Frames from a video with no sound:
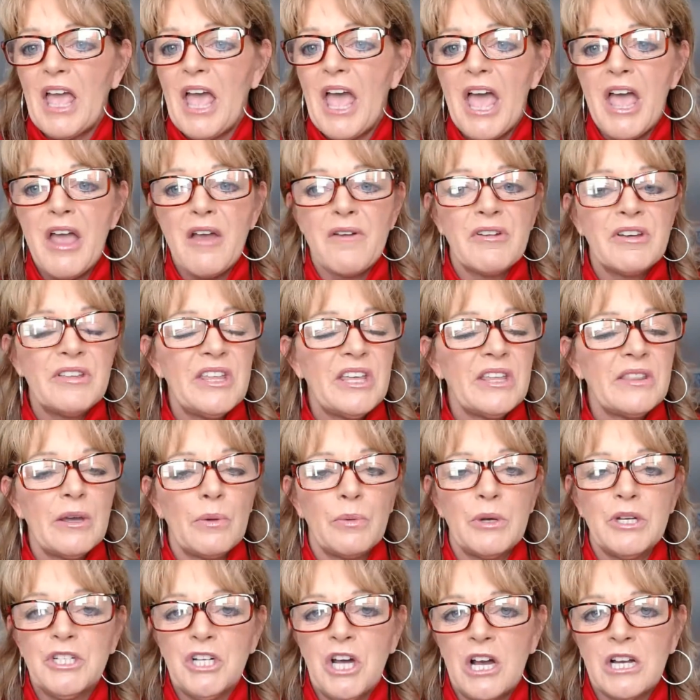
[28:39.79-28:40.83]
Everything that
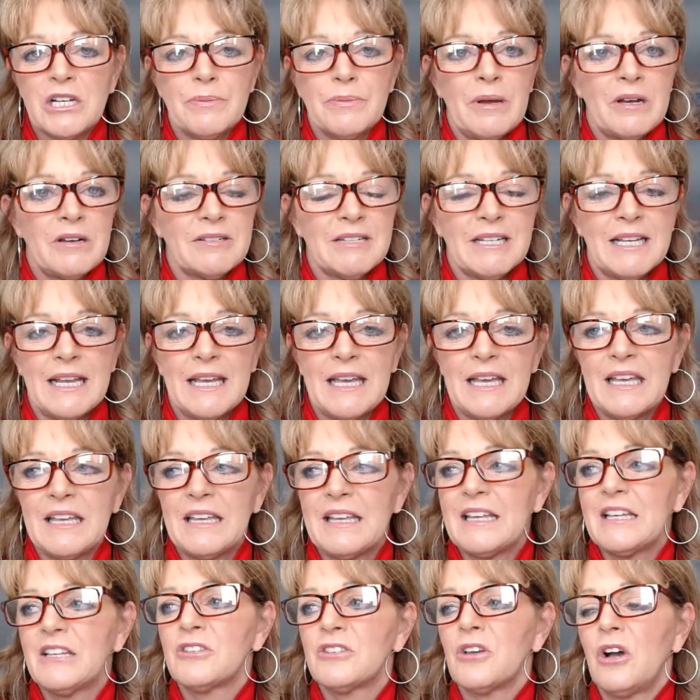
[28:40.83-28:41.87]
we talked about today
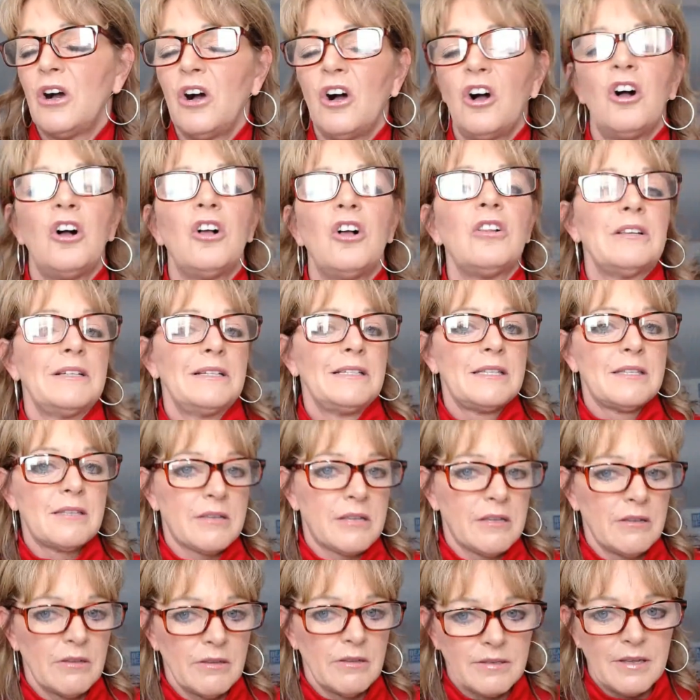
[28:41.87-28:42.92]
is all
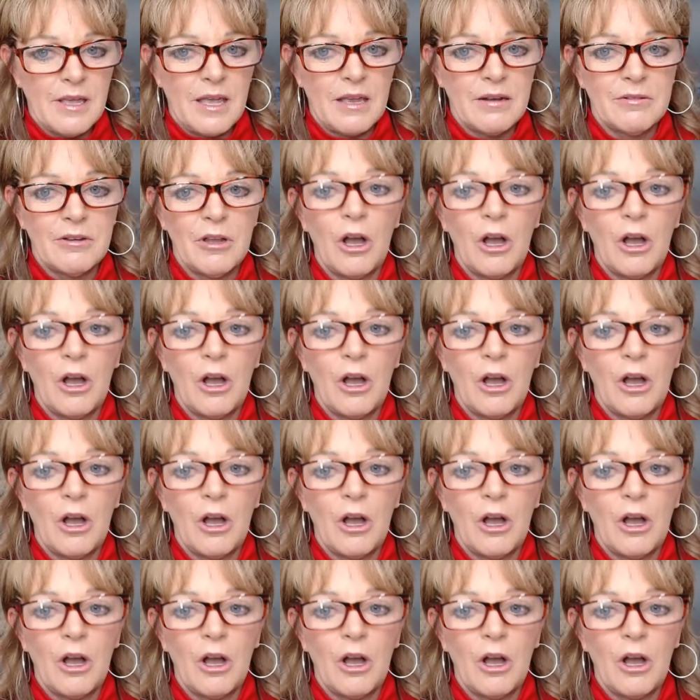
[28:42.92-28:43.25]
skill set.